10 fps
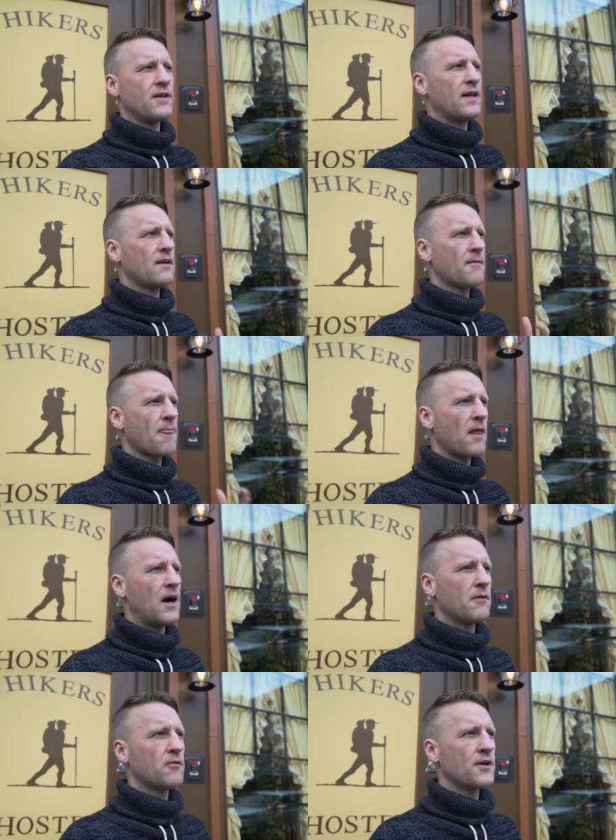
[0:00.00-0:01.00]
Today
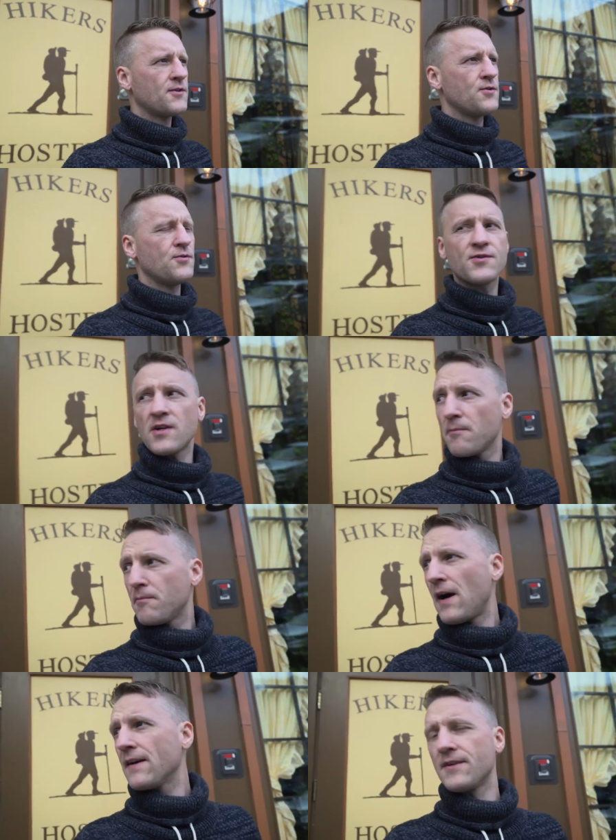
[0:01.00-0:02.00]
I wanted to stop
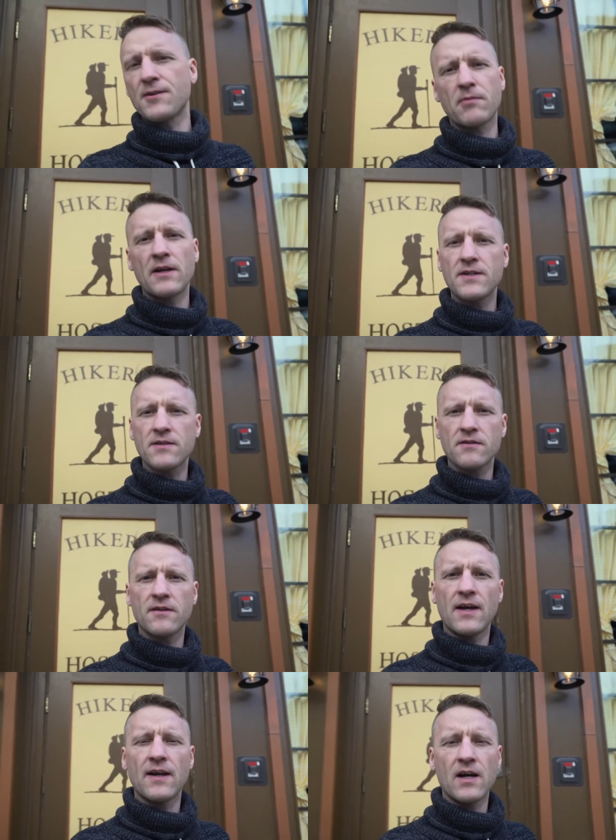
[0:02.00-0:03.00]
by this place
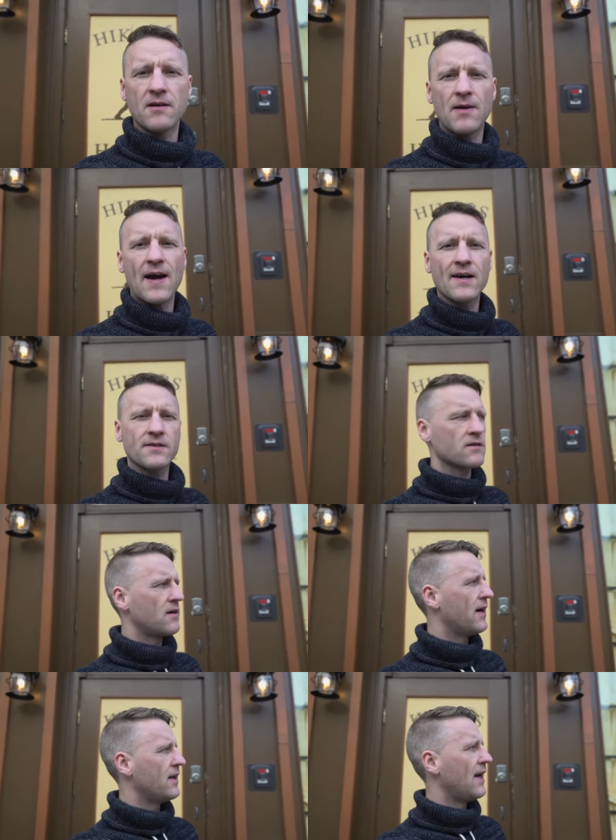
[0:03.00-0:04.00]
that I am at.
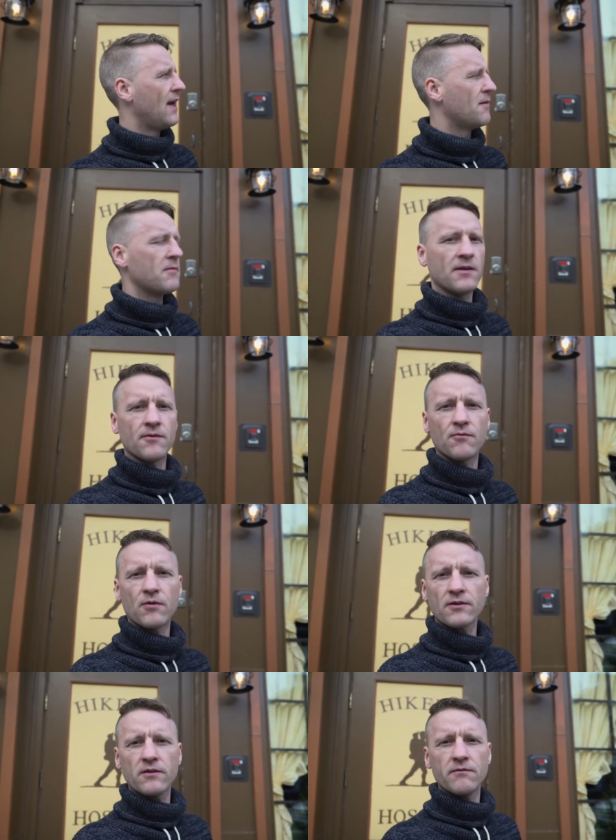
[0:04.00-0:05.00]
I am in
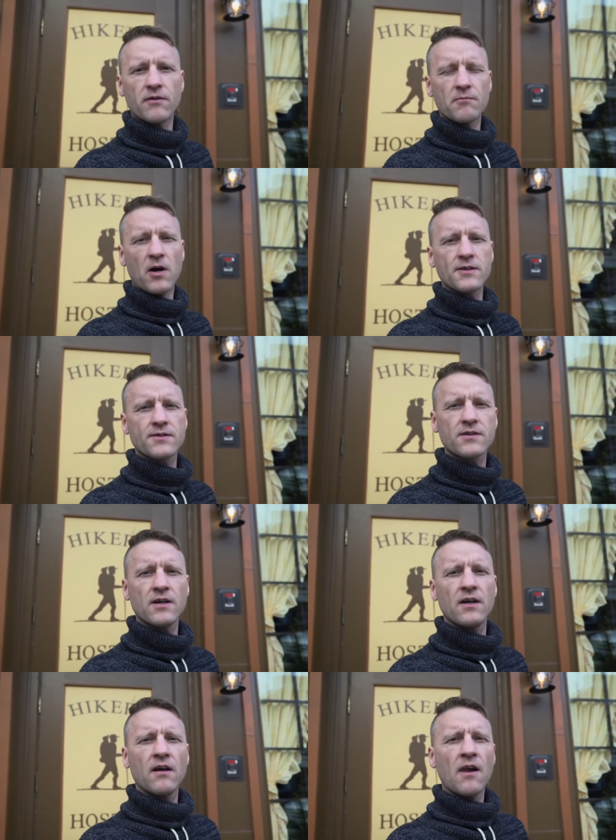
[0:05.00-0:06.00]
Rutland, Vermont,
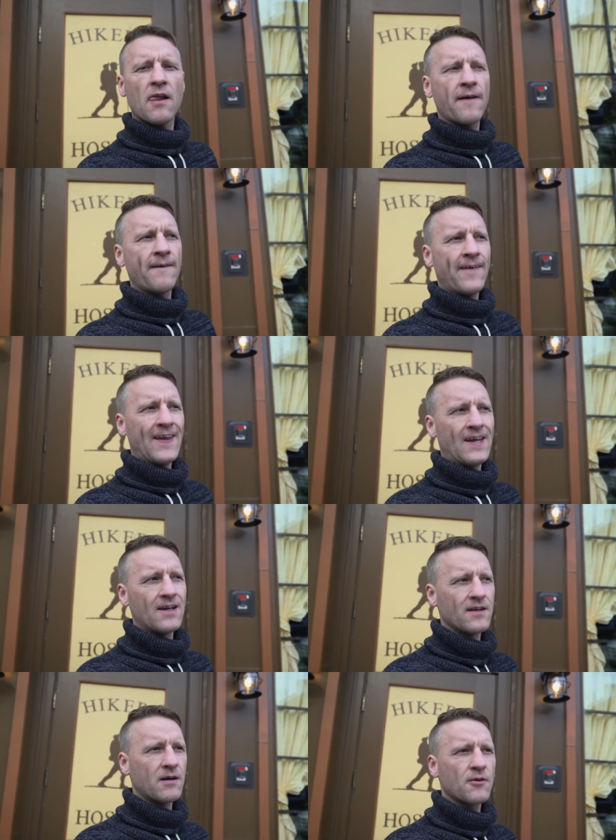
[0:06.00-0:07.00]

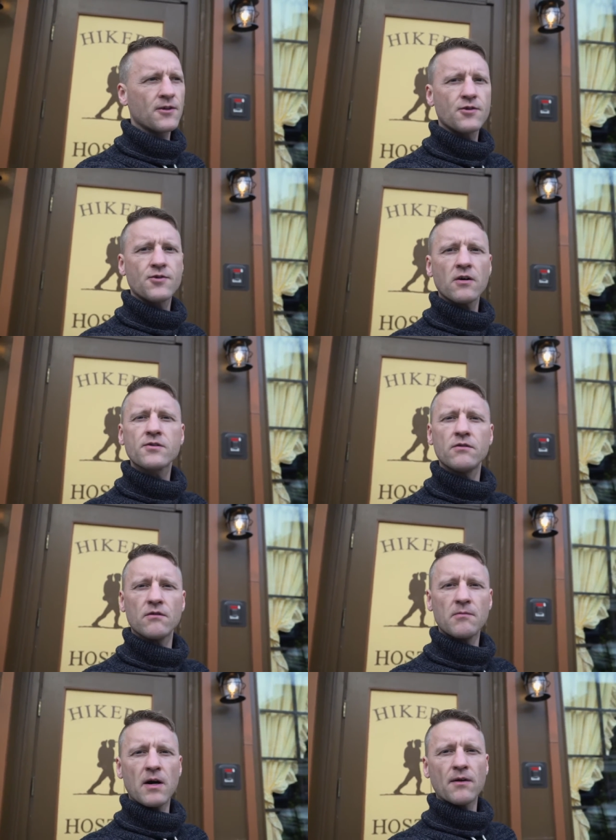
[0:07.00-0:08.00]
and I wanted to talk to
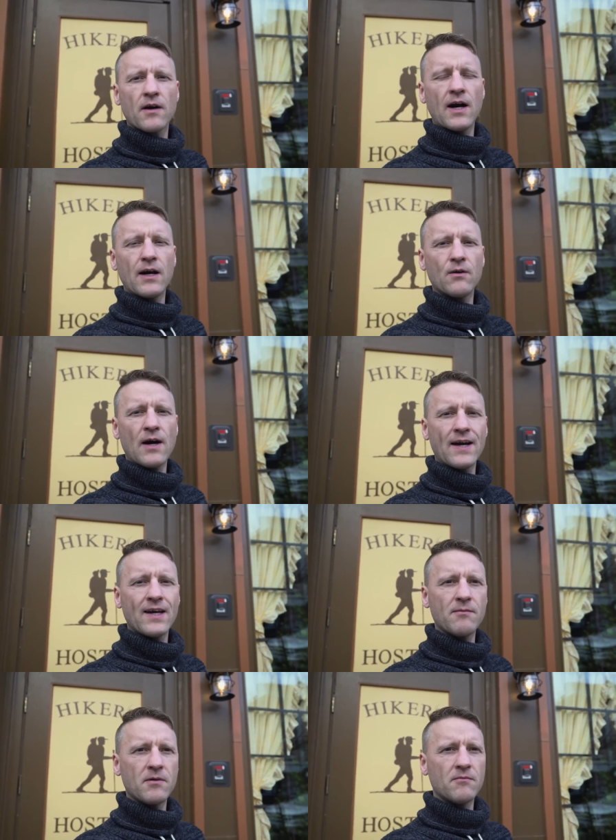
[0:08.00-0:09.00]
you about how I
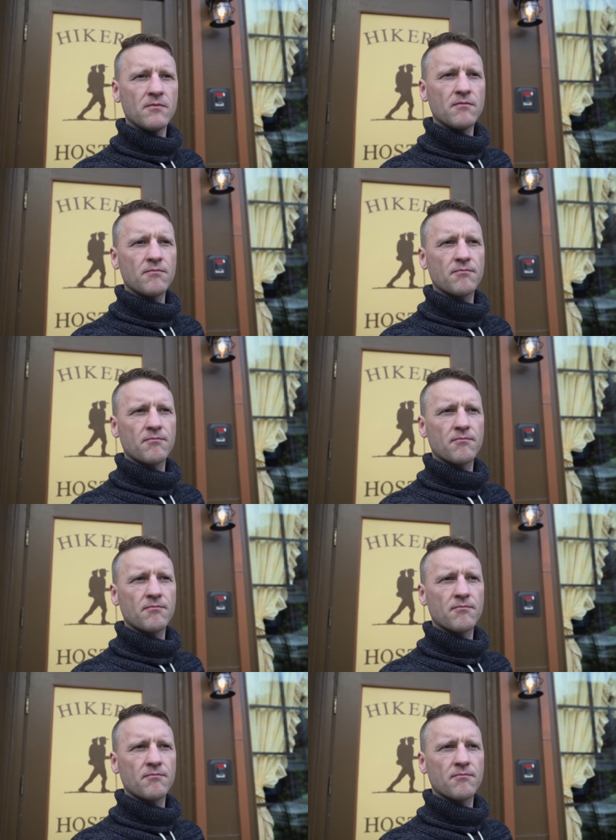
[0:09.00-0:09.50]
have been,